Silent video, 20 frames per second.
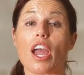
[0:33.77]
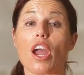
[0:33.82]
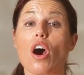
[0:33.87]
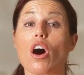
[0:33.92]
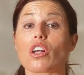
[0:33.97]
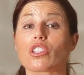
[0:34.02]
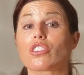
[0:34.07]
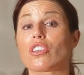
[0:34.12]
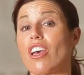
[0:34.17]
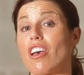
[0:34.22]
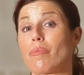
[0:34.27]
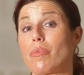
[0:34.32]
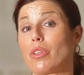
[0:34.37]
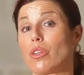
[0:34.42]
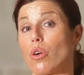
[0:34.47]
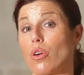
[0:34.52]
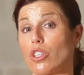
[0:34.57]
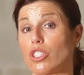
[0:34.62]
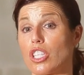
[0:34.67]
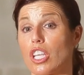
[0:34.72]
I also have been
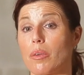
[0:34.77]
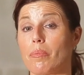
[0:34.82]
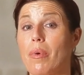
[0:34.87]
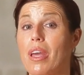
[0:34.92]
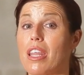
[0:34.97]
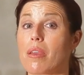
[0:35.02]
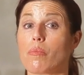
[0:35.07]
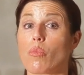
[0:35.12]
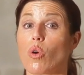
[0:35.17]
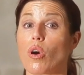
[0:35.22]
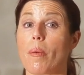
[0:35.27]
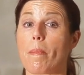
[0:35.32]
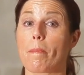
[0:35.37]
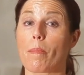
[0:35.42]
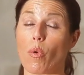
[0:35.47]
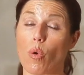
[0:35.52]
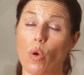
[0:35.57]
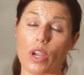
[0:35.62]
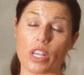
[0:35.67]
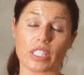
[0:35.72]
noticing many more
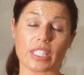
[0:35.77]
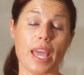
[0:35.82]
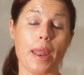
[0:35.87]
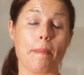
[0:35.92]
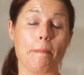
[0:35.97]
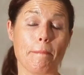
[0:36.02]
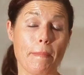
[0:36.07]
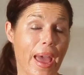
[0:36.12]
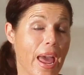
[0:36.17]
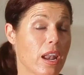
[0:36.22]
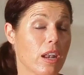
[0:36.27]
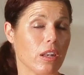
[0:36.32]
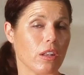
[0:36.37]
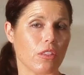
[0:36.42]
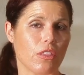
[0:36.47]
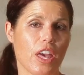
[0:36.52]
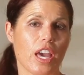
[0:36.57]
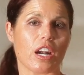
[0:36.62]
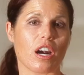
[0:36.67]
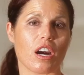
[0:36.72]
boys and men
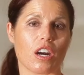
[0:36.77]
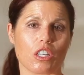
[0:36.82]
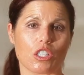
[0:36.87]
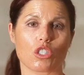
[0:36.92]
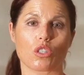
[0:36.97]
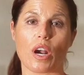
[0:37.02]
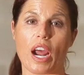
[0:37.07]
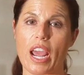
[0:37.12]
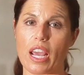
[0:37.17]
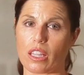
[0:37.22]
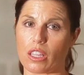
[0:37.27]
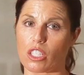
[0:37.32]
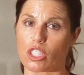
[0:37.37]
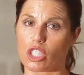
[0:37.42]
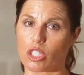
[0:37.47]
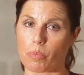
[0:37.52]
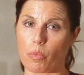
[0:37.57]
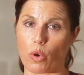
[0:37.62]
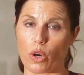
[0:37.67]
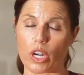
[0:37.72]
that are trying this
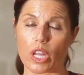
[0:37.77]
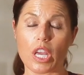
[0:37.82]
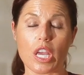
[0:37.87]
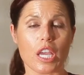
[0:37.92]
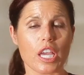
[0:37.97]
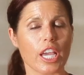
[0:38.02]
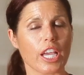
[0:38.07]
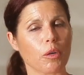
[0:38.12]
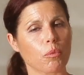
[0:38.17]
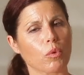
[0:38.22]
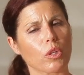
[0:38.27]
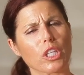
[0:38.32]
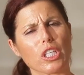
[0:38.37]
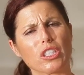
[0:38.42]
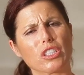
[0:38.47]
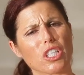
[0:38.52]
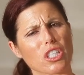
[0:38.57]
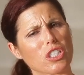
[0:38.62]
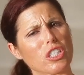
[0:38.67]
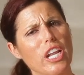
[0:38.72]
sport. It really
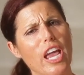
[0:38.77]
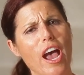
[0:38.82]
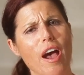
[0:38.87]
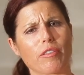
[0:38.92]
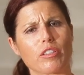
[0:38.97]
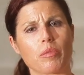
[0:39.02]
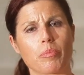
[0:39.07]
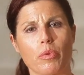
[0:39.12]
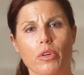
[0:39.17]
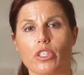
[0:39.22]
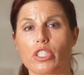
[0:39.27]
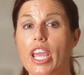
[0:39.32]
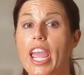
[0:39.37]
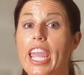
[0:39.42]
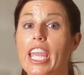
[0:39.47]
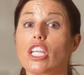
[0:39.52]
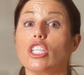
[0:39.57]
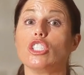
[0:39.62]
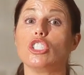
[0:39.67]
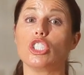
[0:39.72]
doesn't have to
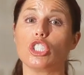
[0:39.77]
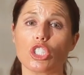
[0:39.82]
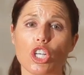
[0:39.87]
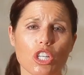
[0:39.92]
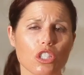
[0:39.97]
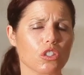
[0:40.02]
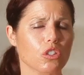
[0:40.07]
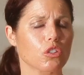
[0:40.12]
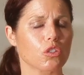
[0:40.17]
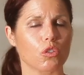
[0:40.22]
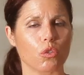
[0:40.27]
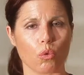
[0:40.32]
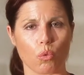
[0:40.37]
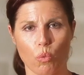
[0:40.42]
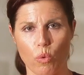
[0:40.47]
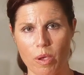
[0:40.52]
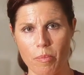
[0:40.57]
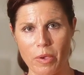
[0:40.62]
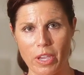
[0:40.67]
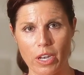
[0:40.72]
pertain just to
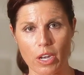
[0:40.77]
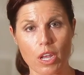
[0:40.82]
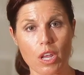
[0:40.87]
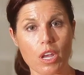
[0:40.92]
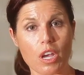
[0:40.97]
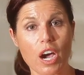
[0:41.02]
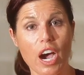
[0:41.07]
women.